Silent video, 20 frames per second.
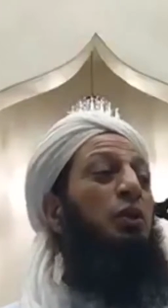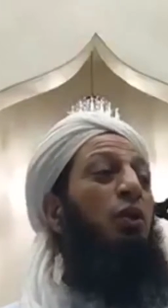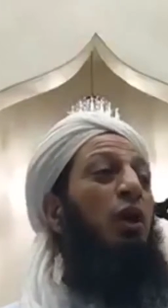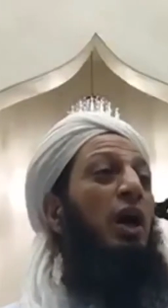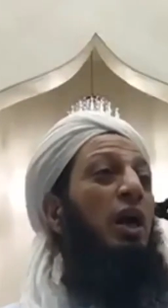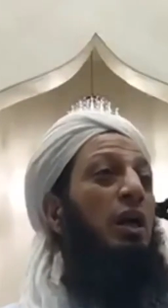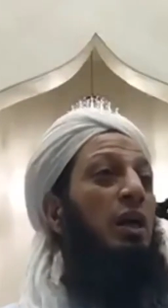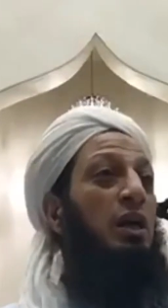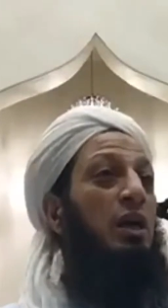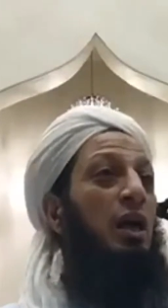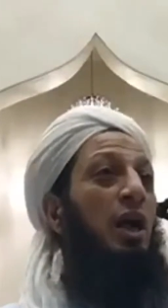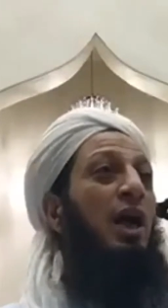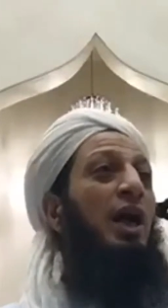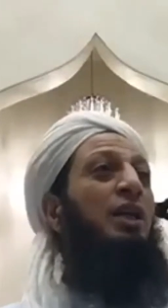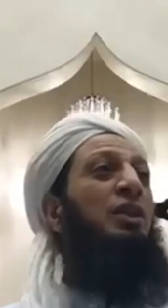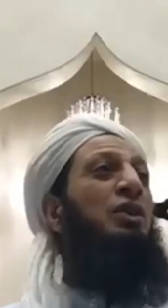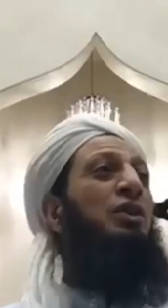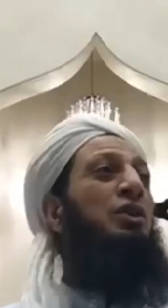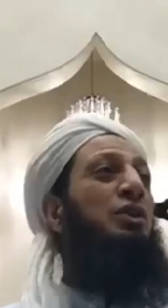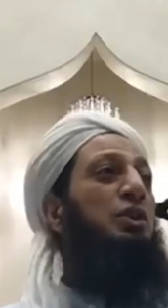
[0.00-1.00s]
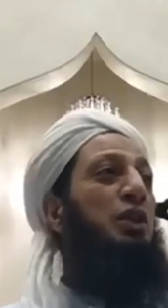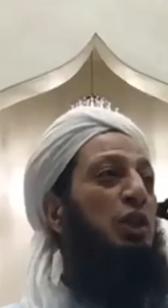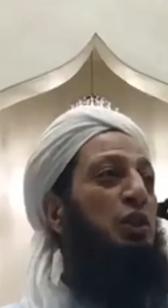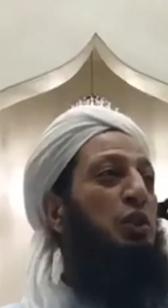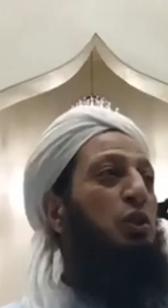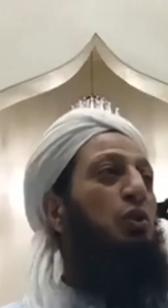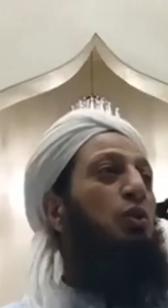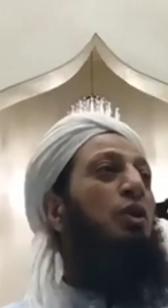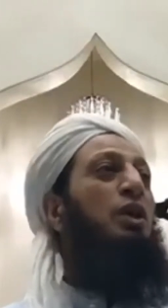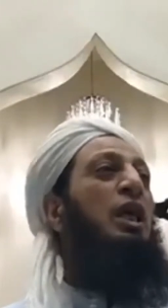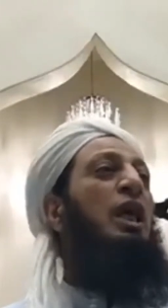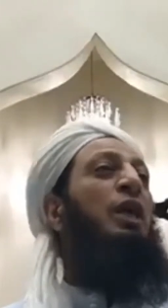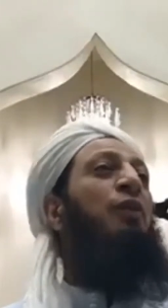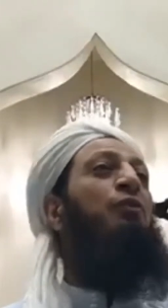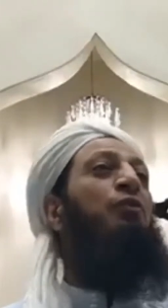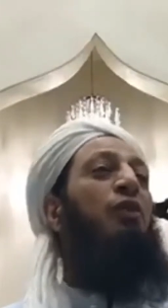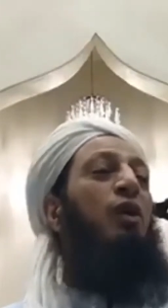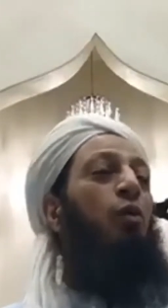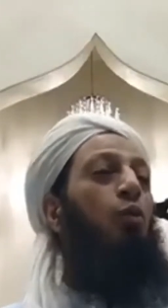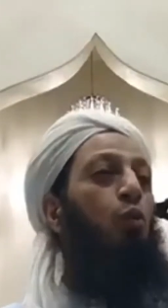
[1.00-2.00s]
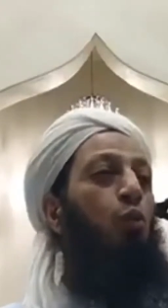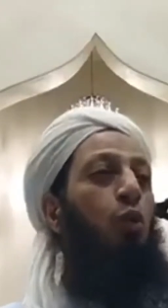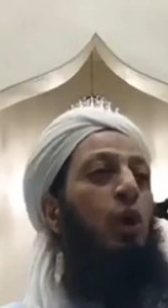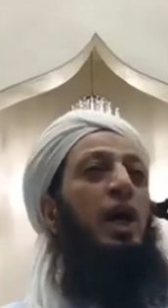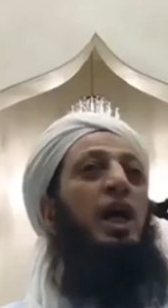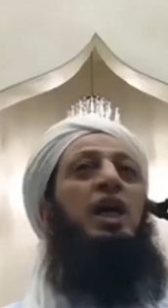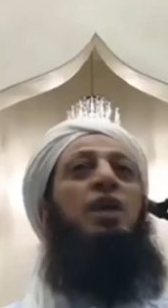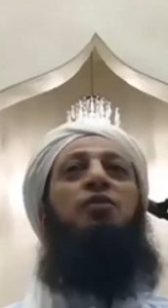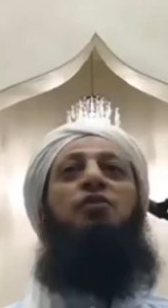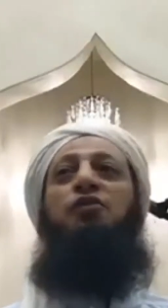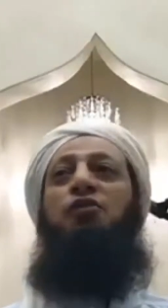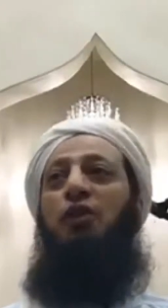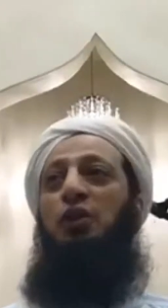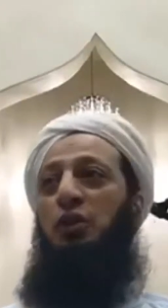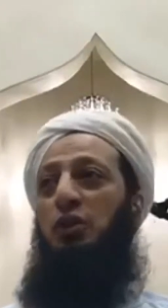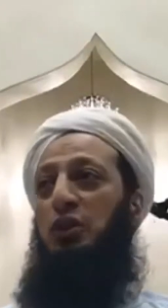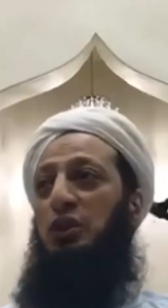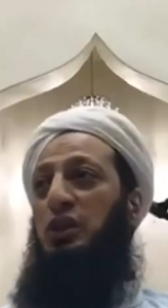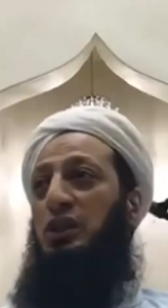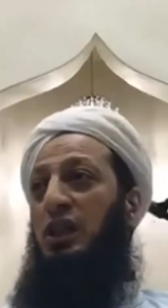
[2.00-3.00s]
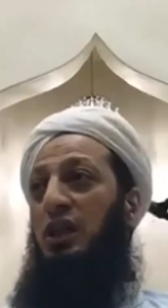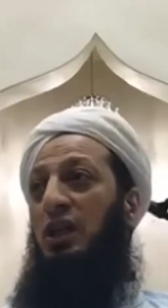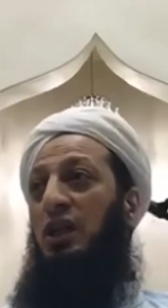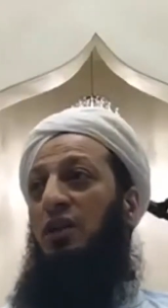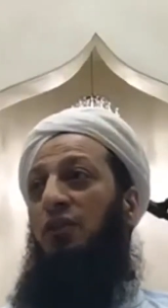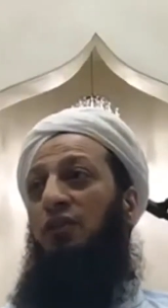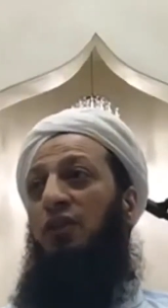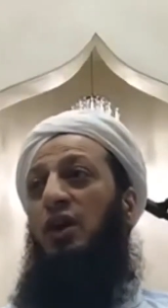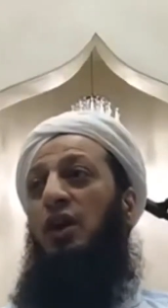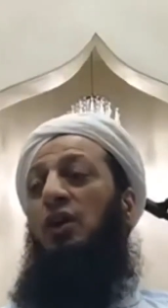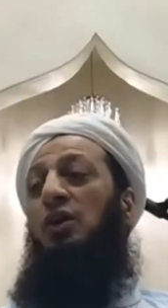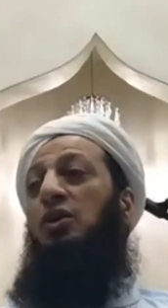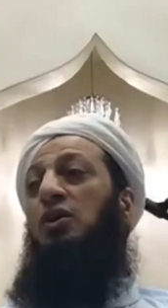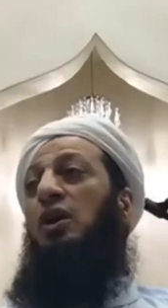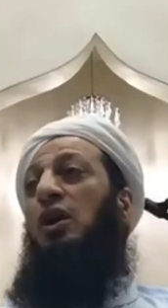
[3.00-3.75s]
you are not just looking for a wife for yourself,